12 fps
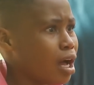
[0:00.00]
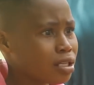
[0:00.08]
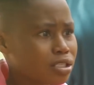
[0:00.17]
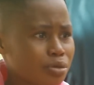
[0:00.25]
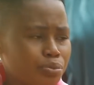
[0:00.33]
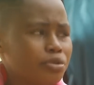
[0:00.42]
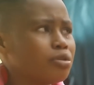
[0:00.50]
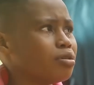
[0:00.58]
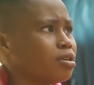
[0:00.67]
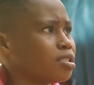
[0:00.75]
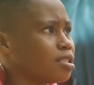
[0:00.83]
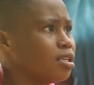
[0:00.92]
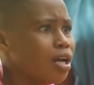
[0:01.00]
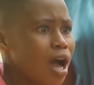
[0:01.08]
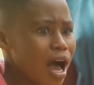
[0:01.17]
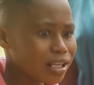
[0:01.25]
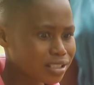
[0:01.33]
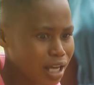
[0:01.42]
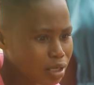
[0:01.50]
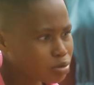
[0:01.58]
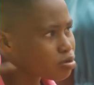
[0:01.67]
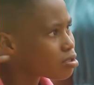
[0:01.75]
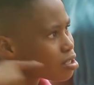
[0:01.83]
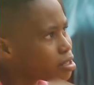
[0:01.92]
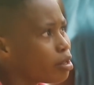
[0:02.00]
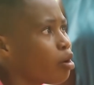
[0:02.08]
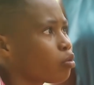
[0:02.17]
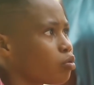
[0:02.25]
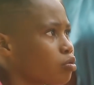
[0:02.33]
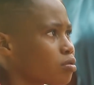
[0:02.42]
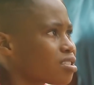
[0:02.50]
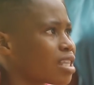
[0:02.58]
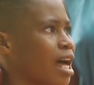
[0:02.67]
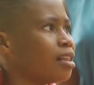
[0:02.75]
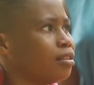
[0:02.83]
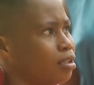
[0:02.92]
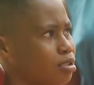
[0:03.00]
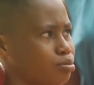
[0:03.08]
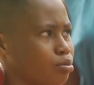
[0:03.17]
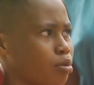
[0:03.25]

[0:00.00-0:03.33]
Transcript: Auntie Purity attacked to slay Uncle Stanley's